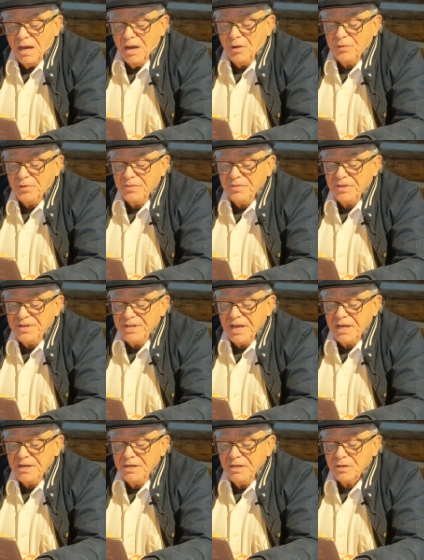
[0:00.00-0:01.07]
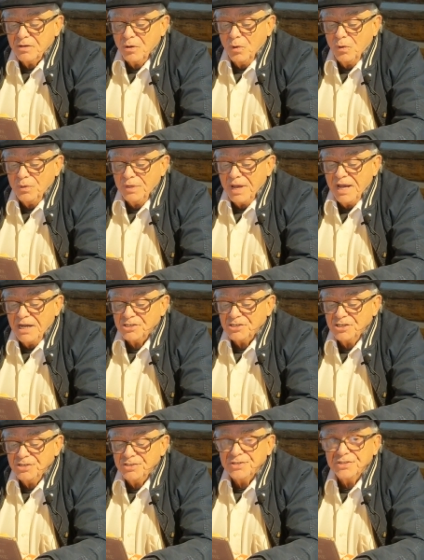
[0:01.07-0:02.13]
Out of the dead, cold
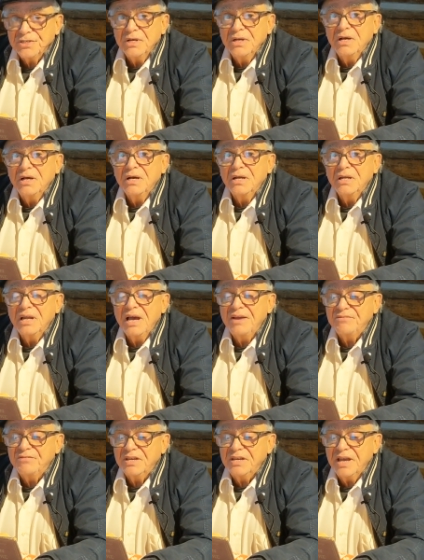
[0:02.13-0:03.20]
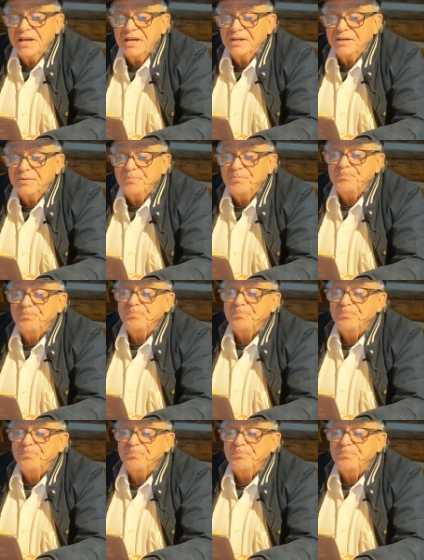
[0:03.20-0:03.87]
ashes, life again.